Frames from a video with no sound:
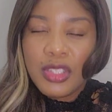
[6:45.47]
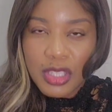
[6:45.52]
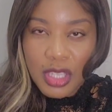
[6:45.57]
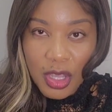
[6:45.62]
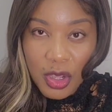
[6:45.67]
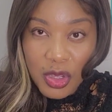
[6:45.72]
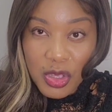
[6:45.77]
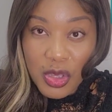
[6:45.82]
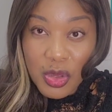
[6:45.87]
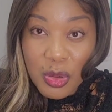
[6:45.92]

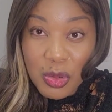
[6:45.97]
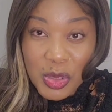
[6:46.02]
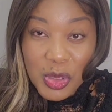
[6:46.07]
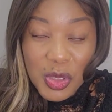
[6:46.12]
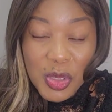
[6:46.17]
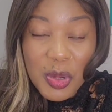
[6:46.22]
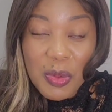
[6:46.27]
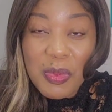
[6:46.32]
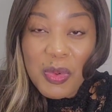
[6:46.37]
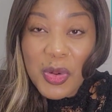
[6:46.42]
The
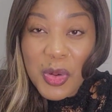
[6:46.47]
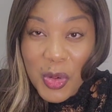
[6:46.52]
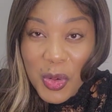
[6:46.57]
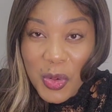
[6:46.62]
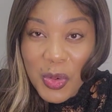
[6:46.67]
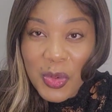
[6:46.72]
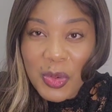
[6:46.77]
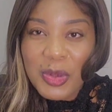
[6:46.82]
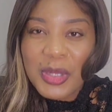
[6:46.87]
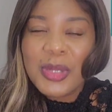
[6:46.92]
YouTube
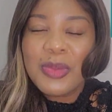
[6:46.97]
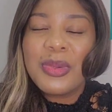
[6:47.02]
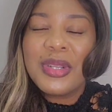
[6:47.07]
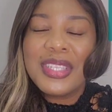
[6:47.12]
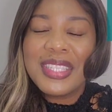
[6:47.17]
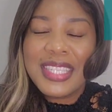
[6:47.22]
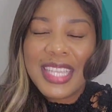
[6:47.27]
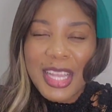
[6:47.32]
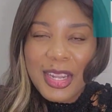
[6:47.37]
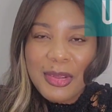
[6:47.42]
gurus
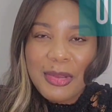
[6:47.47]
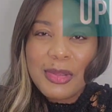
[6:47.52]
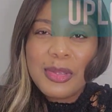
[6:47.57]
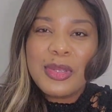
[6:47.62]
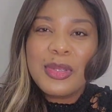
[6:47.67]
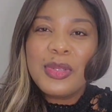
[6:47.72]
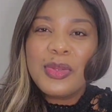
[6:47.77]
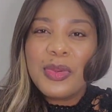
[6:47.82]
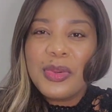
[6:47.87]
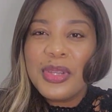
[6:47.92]
will tell you
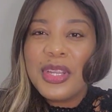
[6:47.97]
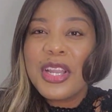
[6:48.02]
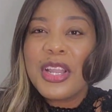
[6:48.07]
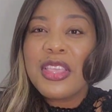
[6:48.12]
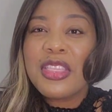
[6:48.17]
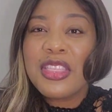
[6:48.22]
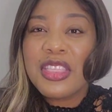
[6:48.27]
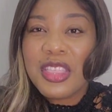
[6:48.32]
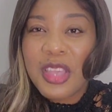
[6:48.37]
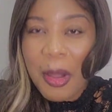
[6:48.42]
to do
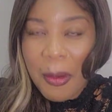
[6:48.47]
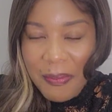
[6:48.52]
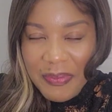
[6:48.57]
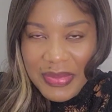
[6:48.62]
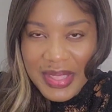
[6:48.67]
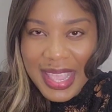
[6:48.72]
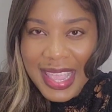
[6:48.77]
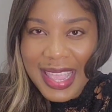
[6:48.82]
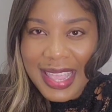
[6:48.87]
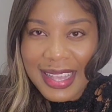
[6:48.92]
your
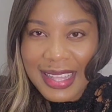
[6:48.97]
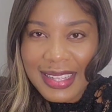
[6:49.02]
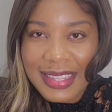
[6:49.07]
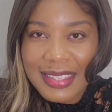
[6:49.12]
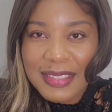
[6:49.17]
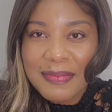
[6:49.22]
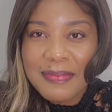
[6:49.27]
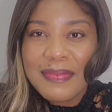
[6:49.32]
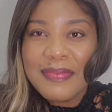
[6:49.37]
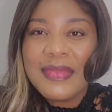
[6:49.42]

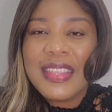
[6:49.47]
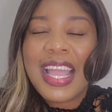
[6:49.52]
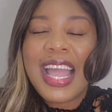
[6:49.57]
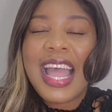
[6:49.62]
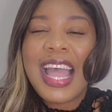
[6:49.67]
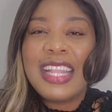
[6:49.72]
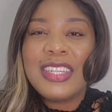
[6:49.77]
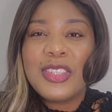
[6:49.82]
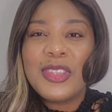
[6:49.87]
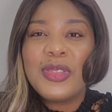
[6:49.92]
thumbnail
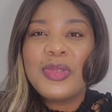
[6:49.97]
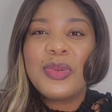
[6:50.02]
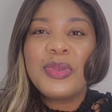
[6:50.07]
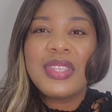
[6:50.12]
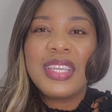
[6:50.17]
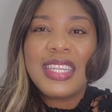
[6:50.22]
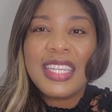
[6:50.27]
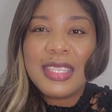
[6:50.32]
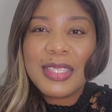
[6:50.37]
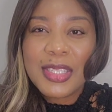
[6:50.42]
and to do
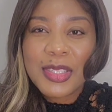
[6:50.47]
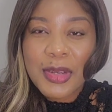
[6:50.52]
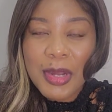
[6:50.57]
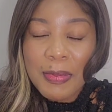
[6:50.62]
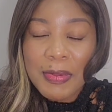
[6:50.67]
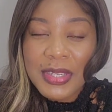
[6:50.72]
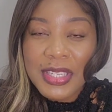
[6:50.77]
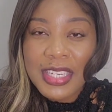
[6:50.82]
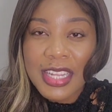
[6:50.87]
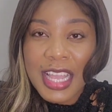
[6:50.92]
the
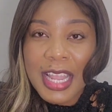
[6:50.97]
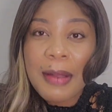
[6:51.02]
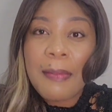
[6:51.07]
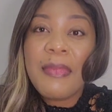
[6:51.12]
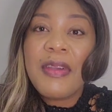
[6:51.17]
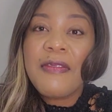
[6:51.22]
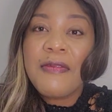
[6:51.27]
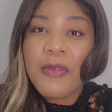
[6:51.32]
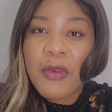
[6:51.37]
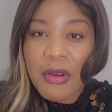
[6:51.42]
description
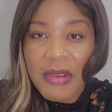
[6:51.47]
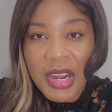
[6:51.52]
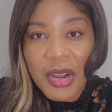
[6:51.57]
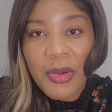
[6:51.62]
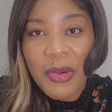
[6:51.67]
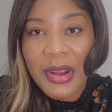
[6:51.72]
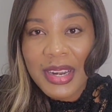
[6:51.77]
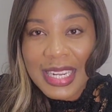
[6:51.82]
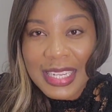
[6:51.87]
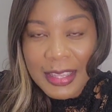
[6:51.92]
before
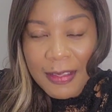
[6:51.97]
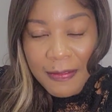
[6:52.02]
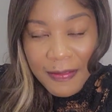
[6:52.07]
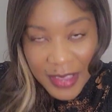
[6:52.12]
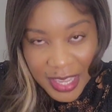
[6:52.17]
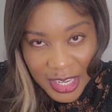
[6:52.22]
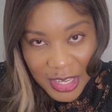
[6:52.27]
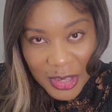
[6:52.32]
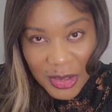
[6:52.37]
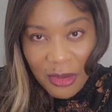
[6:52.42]
recording the
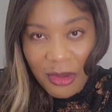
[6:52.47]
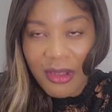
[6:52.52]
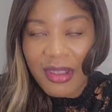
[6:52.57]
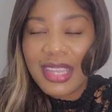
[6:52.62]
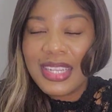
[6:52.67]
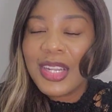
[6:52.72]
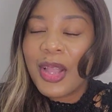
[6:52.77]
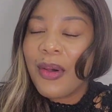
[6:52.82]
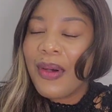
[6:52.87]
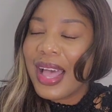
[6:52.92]
video.
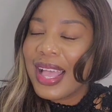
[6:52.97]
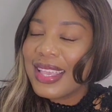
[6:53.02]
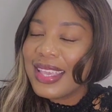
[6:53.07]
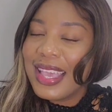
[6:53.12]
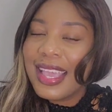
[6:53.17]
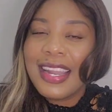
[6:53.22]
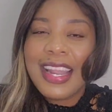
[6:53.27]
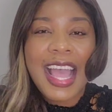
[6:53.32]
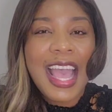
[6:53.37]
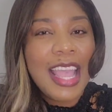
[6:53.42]
Now,
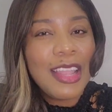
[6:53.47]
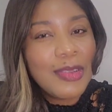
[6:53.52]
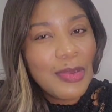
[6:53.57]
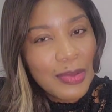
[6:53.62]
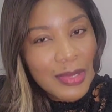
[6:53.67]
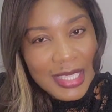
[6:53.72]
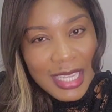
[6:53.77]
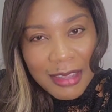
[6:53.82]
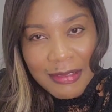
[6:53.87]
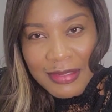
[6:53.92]
again, I
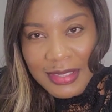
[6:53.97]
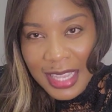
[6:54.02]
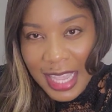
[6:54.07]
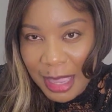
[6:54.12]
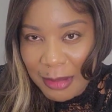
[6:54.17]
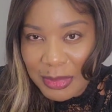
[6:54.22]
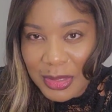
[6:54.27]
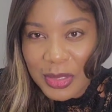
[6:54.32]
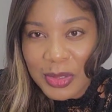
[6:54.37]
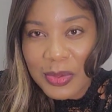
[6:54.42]
don't have
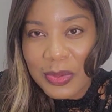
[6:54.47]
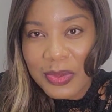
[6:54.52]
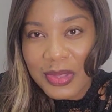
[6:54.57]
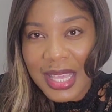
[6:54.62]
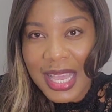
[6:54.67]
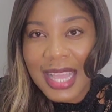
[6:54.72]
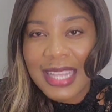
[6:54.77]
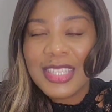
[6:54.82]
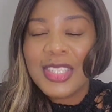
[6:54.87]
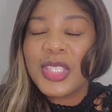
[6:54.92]
time to do
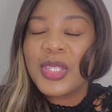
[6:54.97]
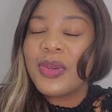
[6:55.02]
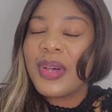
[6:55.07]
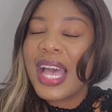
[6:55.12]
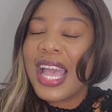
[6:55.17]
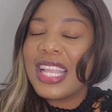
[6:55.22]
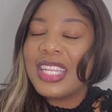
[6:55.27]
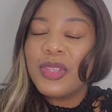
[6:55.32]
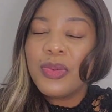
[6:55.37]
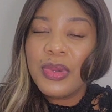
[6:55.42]
that. So
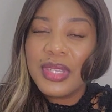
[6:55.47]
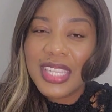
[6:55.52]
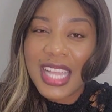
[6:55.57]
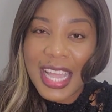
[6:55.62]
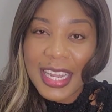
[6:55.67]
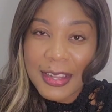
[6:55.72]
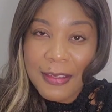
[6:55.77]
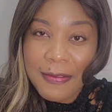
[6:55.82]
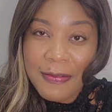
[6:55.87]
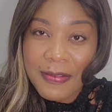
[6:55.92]
I do it
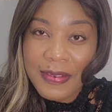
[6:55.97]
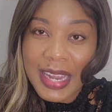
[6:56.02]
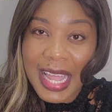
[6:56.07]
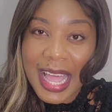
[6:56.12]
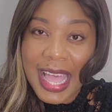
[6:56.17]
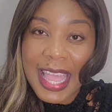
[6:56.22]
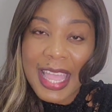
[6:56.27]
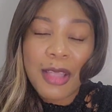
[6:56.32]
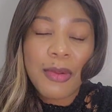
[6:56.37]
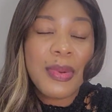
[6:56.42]
on the
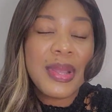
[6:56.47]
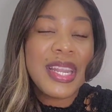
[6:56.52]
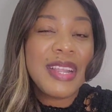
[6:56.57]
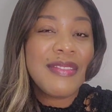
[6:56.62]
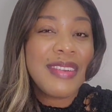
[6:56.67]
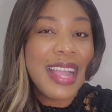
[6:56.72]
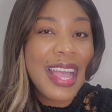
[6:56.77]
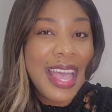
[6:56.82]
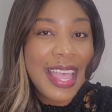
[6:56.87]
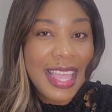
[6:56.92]
fly.
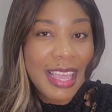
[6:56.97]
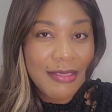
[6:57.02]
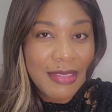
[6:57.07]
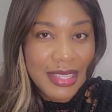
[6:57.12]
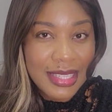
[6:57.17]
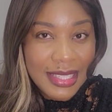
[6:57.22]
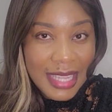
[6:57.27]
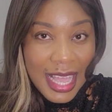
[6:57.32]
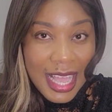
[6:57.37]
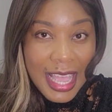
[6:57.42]
Whenever I have
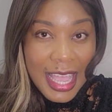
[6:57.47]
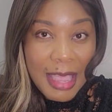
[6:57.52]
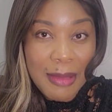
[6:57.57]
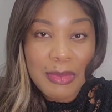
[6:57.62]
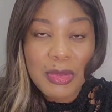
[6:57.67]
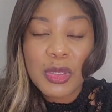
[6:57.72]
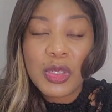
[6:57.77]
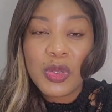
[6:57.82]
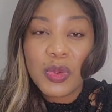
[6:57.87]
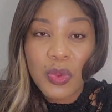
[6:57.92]
the
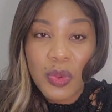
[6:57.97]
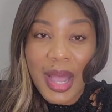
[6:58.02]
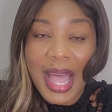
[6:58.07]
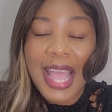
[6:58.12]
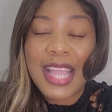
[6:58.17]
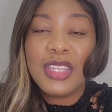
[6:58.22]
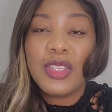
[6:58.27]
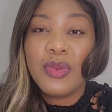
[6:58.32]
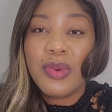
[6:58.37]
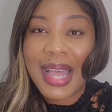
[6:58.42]
time to do,
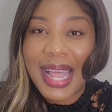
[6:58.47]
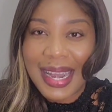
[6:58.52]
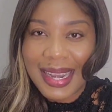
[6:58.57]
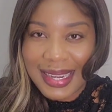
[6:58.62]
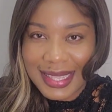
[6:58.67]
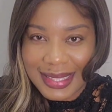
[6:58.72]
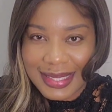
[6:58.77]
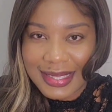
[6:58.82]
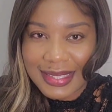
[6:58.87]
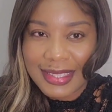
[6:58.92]
I do a
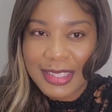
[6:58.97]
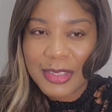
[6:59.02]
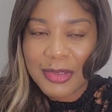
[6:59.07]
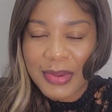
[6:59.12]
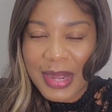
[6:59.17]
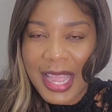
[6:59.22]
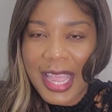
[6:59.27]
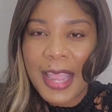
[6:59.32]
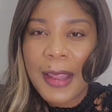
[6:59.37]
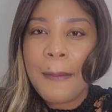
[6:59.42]
little,
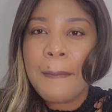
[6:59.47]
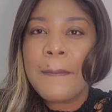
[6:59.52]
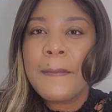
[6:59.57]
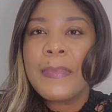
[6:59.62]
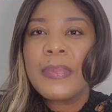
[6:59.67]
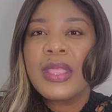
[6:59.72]
right?